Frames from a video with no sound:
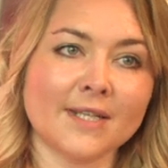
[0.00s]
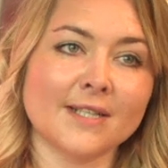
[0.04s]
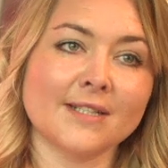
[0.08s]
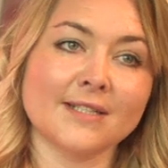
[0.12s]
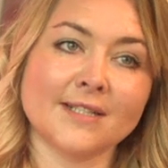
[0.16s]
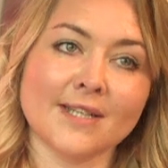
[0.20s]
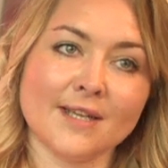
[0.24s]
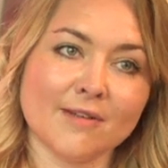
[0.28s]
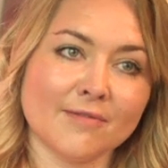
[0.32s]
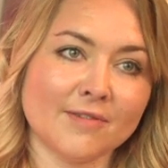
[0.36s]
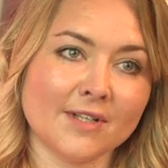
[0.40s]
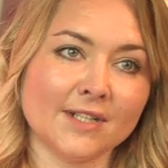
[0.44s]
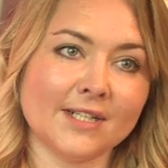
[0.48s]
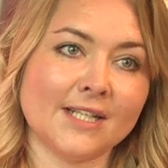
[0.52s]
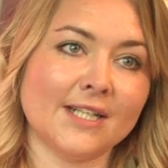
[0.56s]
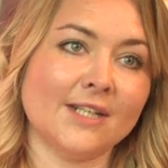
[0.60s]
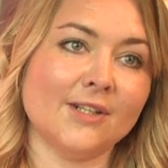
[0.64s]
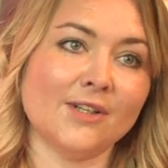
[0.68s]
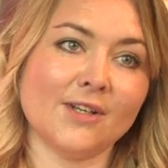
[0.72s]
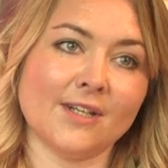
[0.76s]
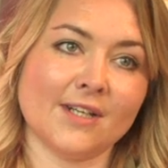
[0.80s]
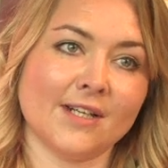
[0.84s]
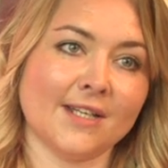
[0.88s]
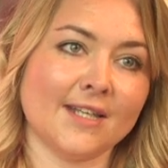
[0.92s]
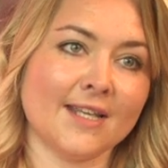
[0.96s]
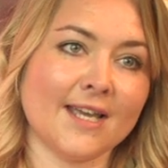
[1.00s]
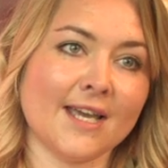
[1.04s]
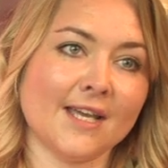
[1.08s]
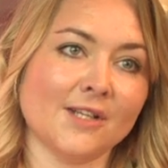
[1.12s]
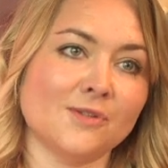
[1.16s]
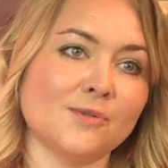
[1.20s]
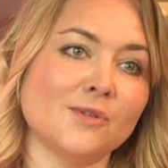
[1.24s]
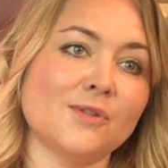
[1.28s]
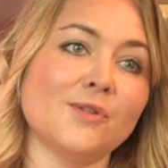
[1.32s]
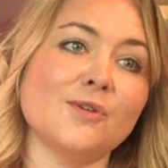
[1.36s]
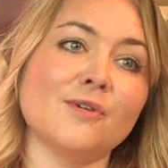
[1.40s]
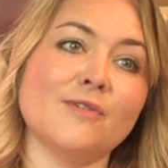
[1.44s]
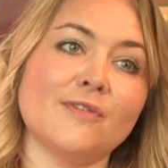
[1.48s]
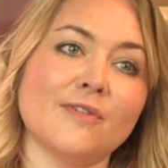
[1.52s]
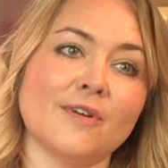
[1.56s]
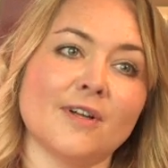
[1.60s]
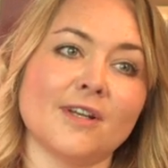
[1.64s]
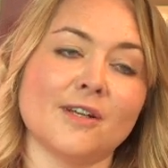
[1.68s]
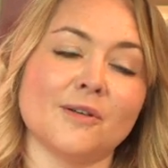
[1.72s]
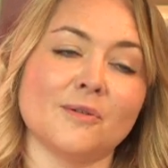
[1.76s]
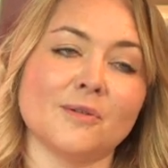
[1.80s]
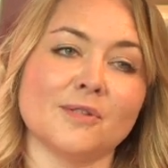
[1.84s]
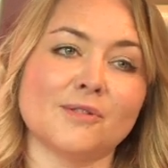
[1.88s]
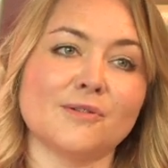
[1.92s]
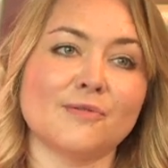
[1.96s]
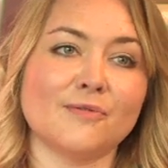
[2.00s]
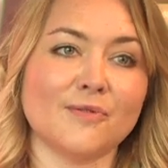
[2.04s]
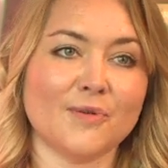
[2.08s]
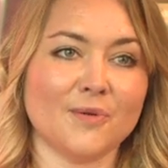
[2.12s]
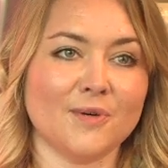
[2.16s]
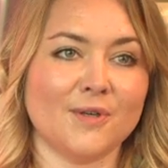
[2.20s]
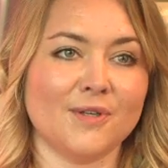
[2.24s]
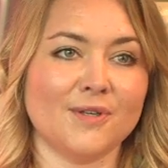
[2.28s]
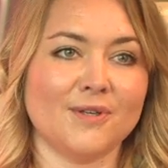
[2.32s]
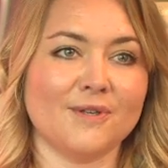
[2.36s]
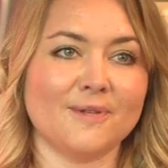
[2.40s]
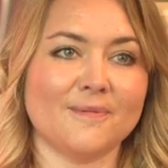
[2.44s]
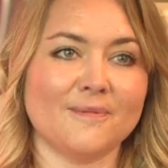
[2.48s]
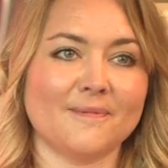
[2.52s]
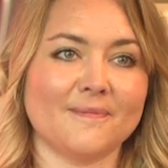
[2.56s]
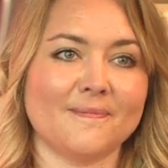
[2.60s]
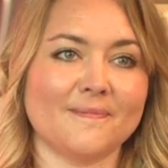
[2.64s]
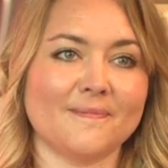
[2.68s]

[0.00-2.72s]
can definitely not engage with your followers for you.